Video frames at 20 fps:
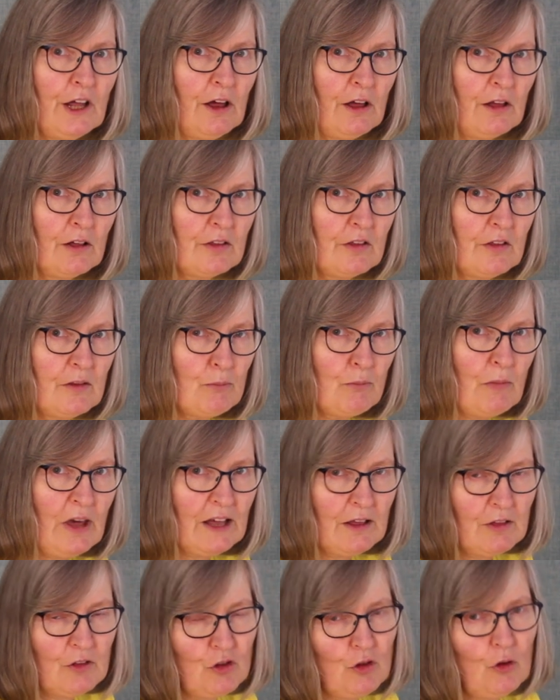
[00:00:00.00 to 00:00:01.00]
arts. It
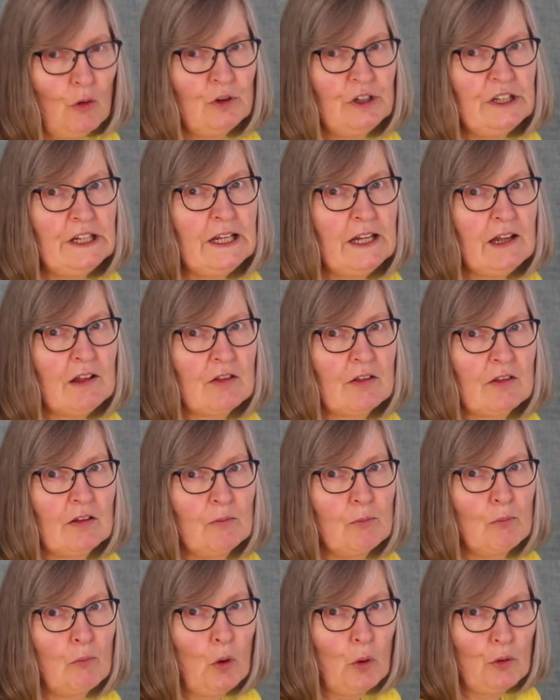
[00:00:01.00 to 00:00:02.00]
makes your knees
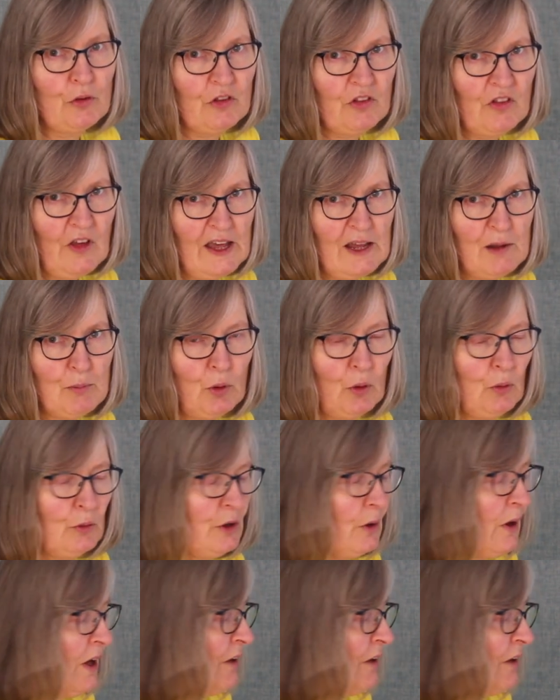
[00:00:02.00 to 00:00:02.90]
more stable. You